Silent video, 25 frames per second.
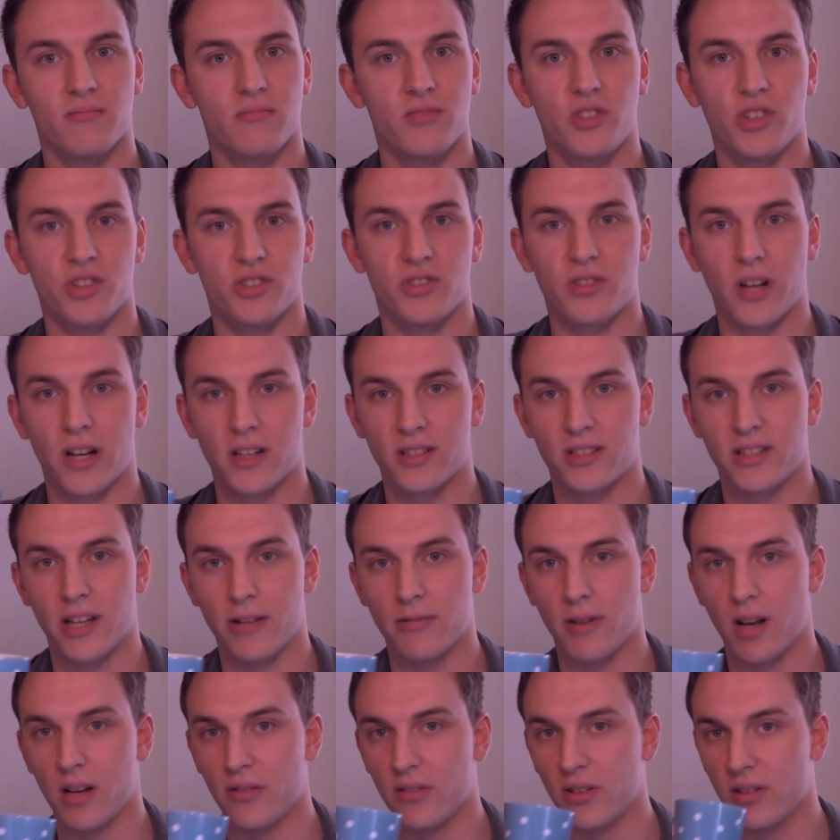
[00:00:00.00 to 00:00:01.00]
Just trying to stay
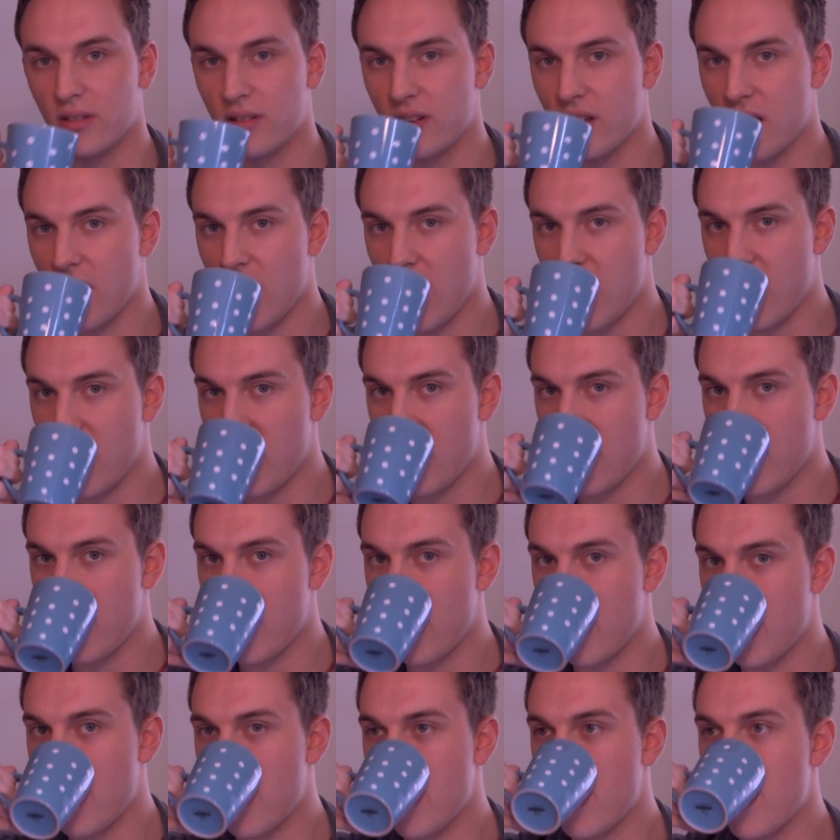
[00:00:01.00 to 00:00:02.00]
relevant. What would
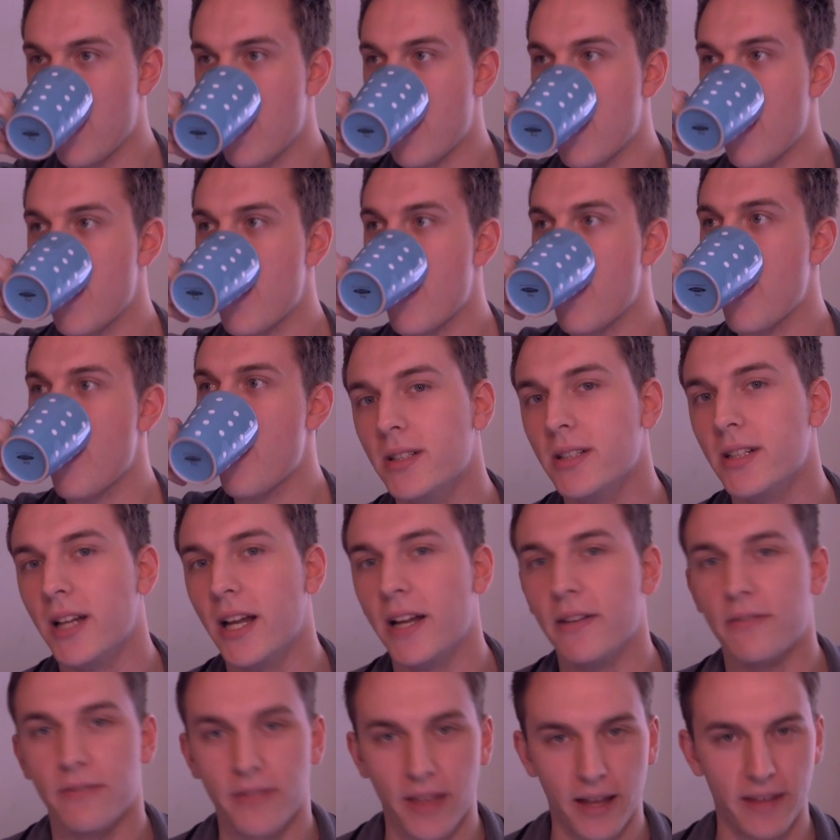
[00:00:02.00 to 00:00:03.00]
actually happen though,
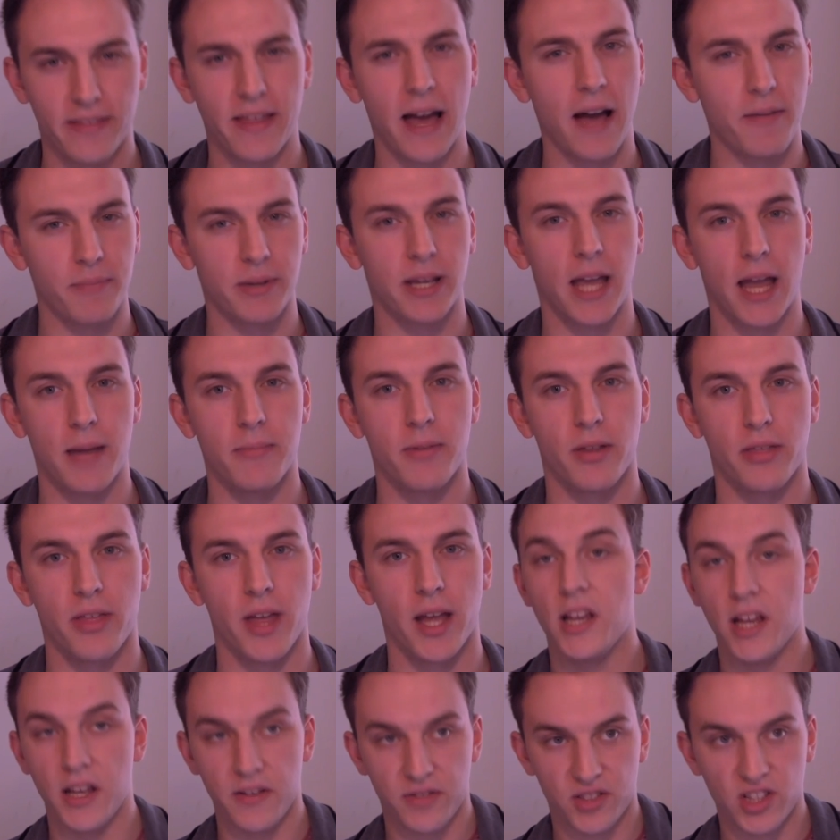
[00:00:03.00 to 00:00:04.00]
if that became a
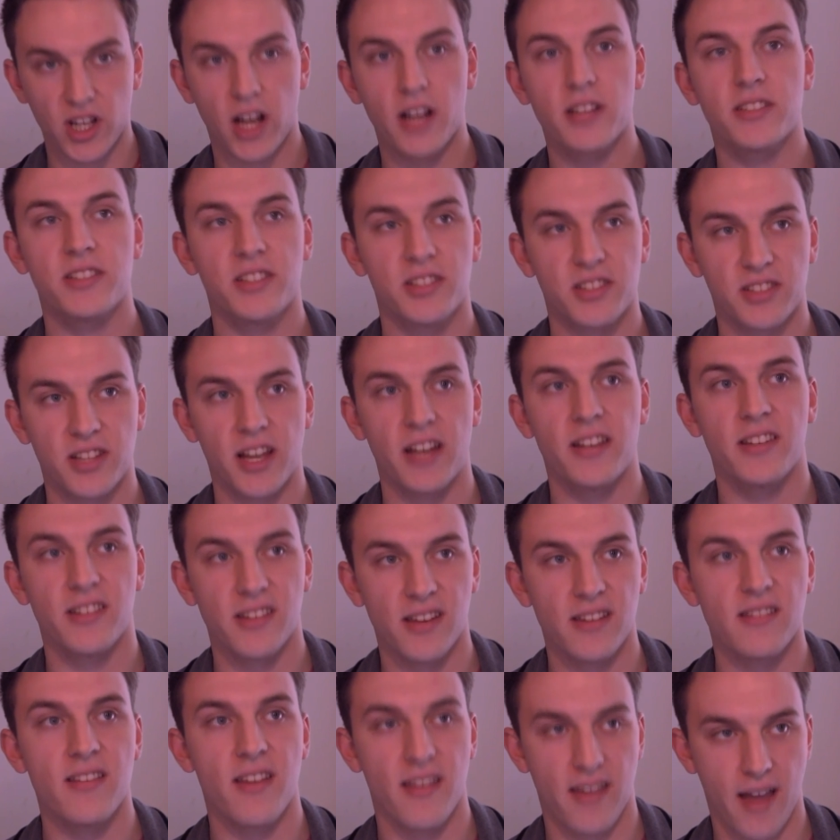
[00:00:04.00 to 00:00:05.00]
thing? If scientists
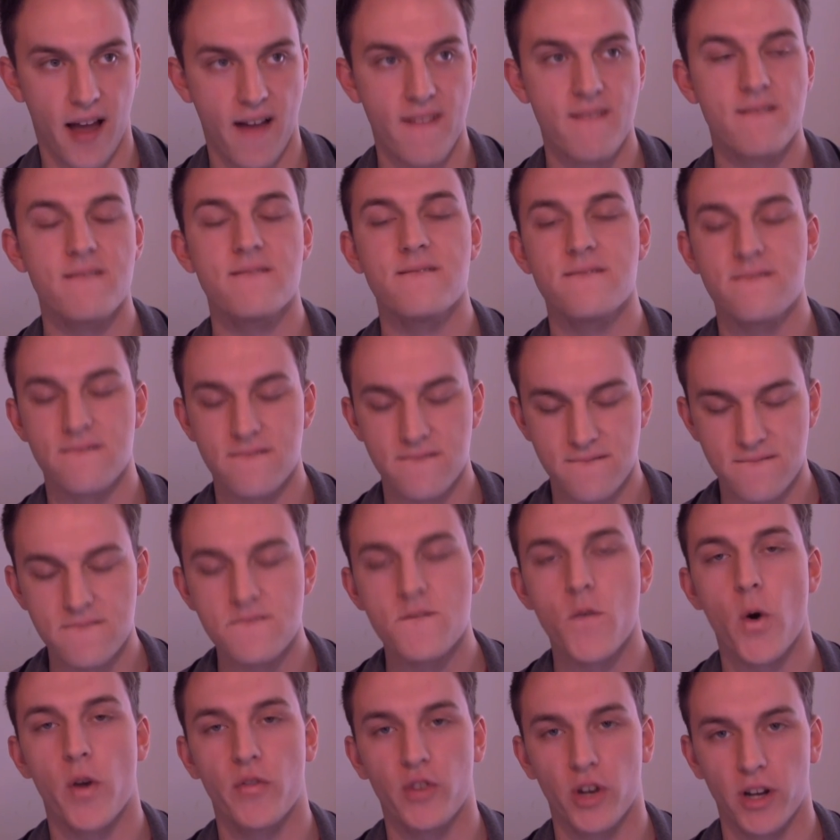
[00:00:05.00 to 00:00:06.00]
said, yeah,
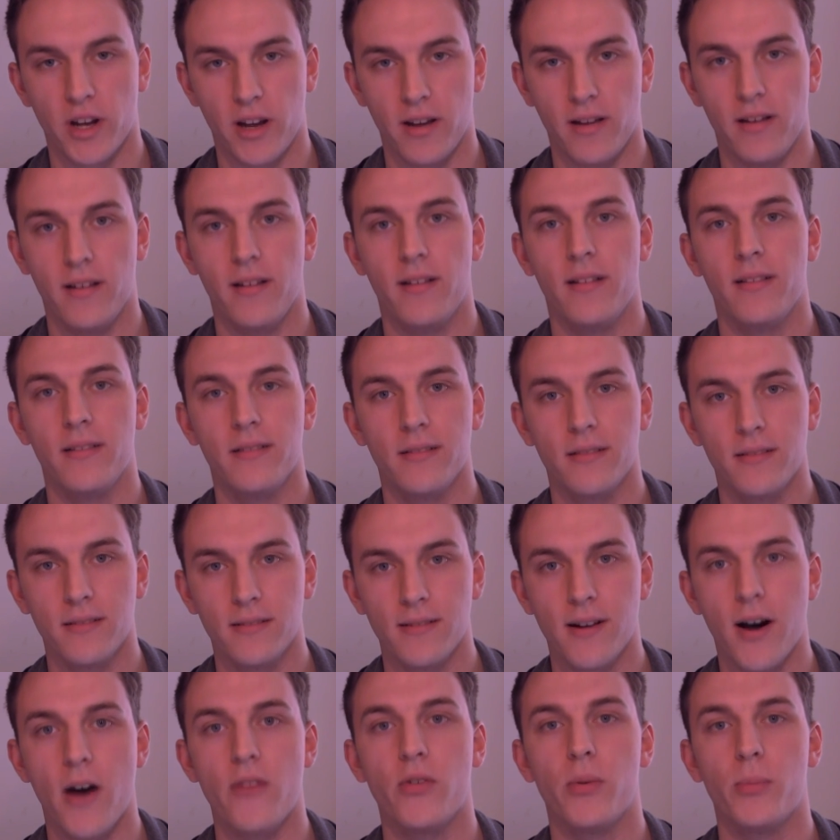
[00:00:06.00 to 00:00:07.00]
we've done it.
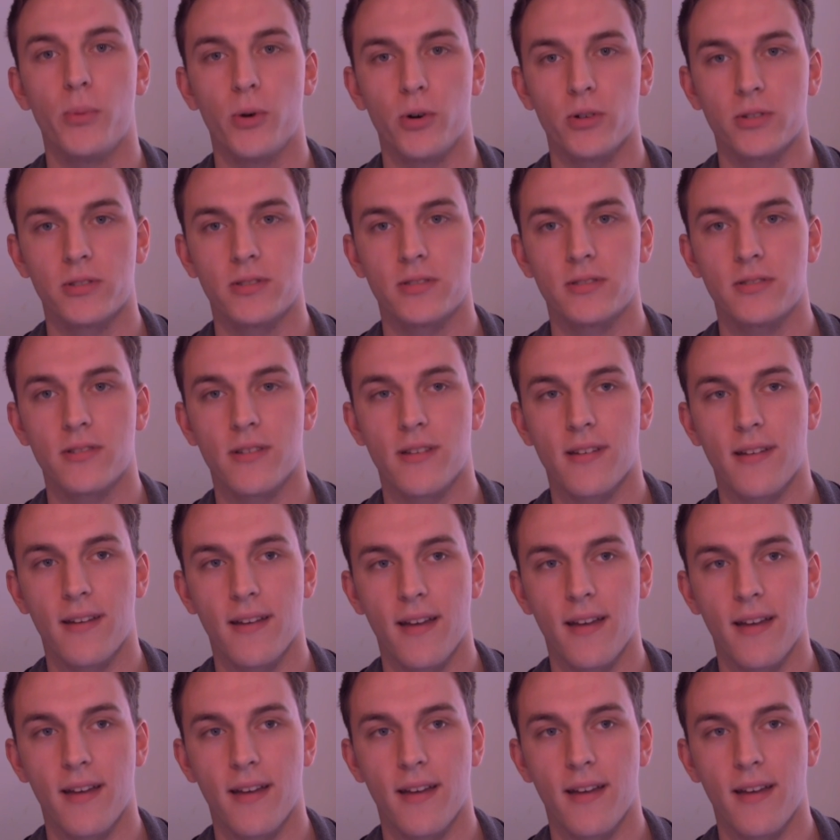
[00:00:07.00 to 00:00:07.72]
Hoverboards.